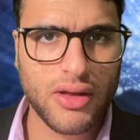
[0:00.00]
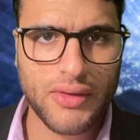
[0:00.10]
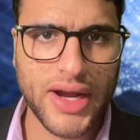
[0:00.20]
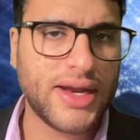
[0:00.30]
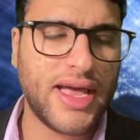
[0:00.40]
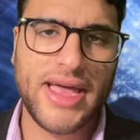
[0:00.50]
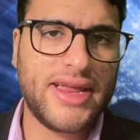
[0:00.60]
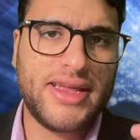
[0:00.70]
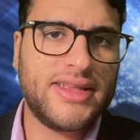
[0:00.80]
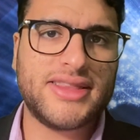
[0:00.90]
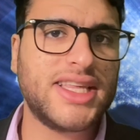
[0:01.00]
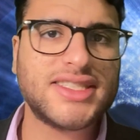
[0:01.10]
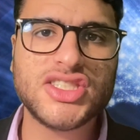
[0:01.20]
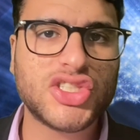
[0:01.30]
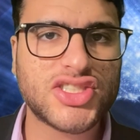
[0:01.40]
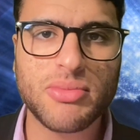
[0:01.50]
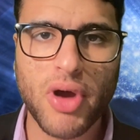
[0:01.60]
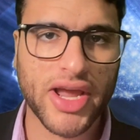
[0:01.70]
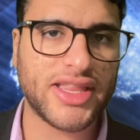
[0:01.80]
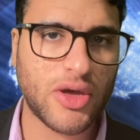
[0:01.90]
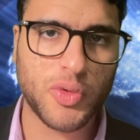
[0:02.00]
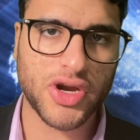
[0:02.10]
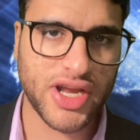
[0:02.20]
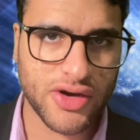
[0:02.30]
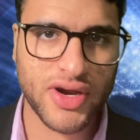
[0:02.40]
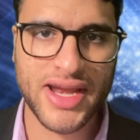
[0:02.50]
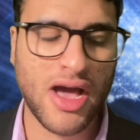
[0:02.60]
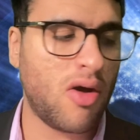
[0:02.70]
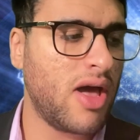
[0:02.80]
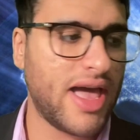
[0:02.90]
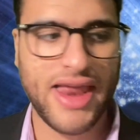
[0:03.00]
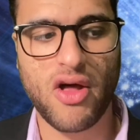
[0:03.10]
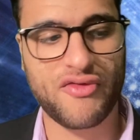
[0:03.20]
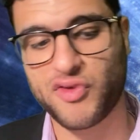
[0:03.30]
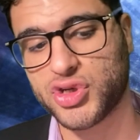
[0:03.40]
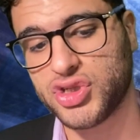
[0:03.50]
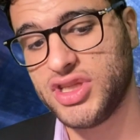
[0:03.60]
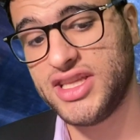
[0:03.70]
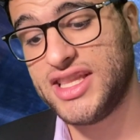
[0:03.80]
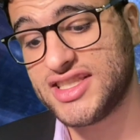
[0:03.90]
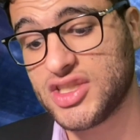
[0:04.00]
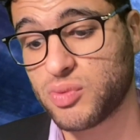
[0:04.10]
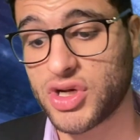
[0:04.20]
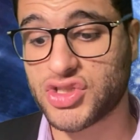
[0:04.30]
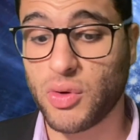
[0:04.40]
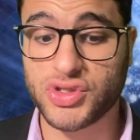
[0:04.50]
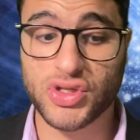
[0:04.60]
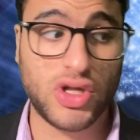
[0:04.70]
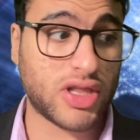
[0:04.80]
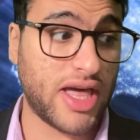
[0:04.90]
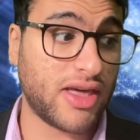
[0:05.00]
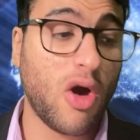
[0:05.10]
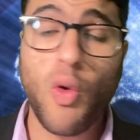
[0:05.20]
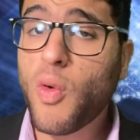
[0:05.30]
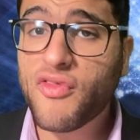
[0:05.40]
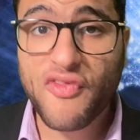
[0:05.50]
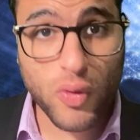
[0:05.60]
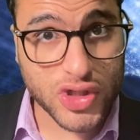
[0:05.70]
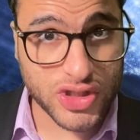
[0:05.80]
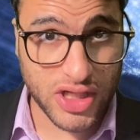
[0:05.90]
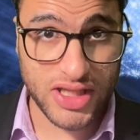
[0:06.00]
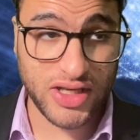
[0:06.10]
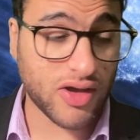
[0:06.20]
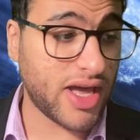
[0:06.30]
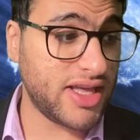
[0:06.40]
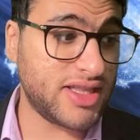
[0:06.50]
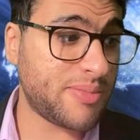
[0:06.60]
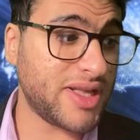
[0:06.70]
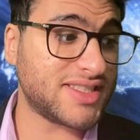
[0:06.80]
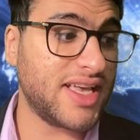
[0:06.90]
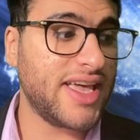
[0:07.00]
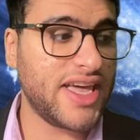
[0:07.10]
Right? This is just the market that we are in right now, and unfortunately, this is what it's going to look like. Or fortunately, okay, it depends.